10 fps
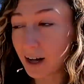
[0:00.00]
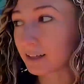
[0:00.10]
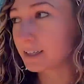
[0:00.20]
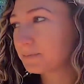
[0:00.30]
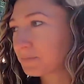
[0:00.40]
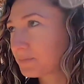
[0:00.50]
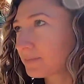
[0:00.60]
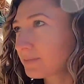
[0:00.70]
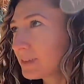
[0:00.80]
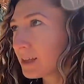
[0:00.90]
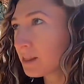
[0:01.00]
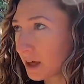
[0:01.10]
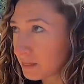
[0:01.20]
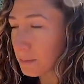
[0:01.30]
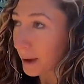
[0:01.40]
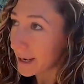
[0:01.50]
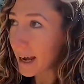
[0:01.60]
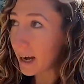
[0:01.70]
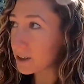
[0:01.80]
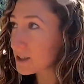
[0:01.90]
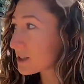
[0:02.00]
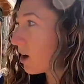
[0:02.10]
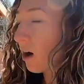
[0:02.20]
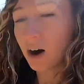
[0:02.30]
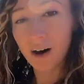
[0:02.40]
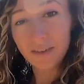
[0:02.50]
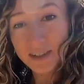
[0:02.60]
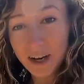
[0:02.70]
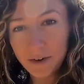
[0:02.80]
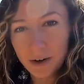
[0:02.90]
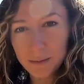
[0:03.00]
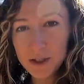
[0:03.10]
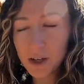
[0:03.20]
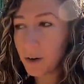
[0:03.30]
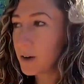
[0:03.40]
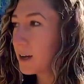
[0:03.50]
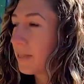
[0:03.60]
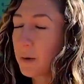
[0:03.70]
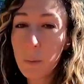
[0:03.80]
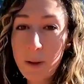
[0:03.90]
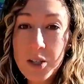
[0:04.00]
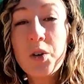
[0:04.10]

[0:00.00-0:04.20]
color than the main house on the sunroom. So there will be